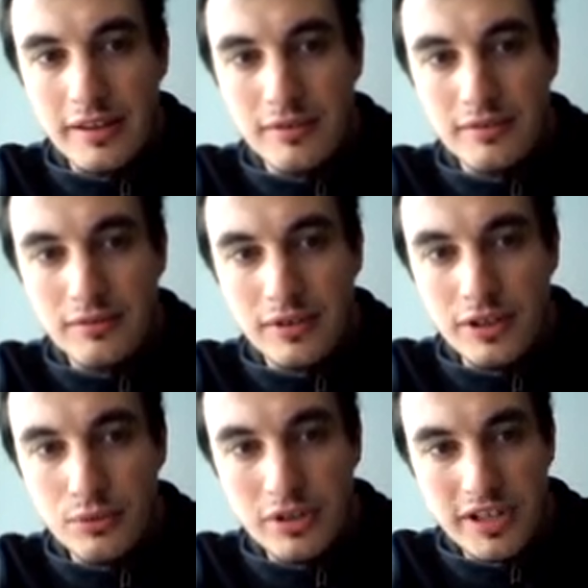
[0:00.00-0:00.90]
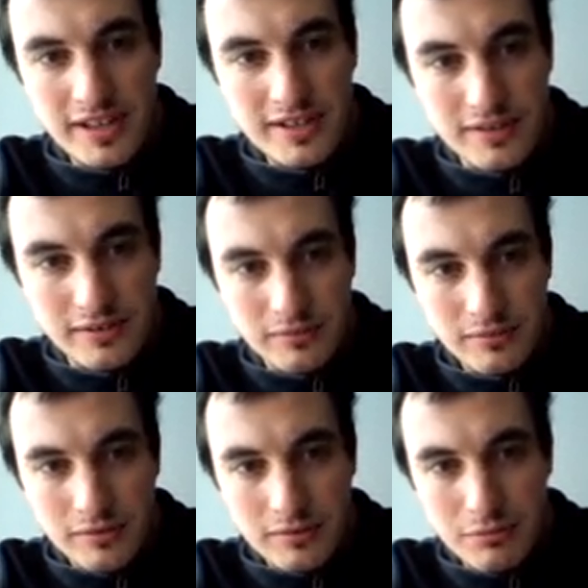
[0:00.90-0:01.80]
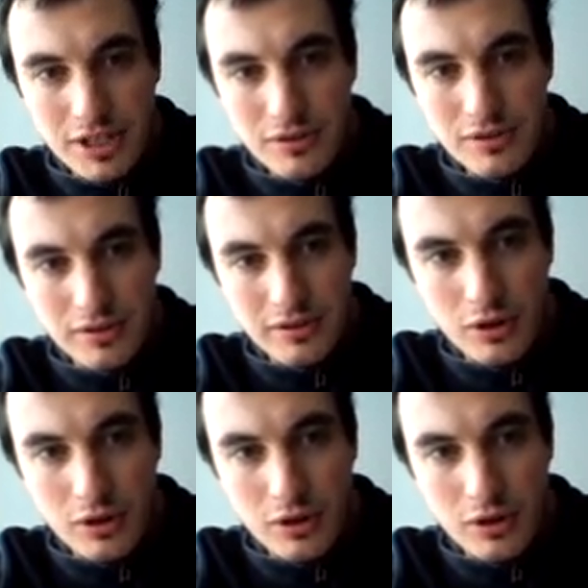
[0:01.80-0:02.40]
And in our case, because